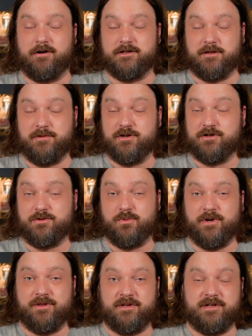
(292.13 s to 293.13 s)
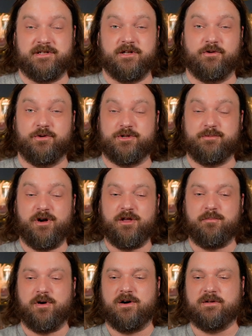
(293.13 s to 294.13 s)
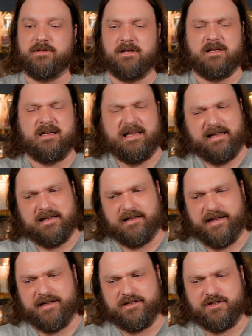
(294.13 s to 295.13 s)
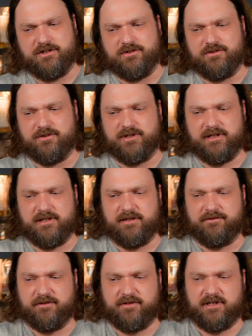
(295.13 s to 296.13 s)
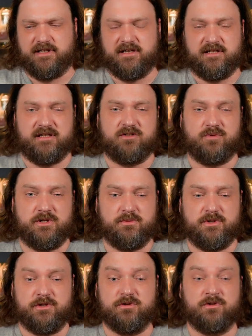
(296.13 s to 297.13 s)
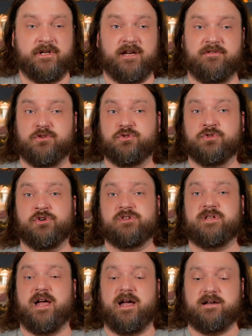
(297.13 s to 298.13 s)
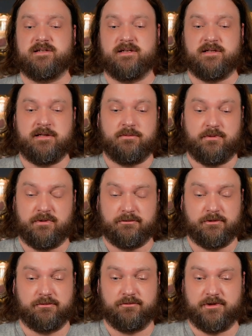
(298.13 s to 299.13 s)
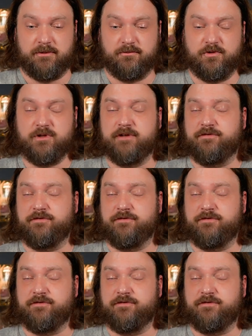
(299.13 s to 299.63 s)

some years where the distillery was mothballed, led to the 15, 18, 21-year-old having older stocks in it, and some really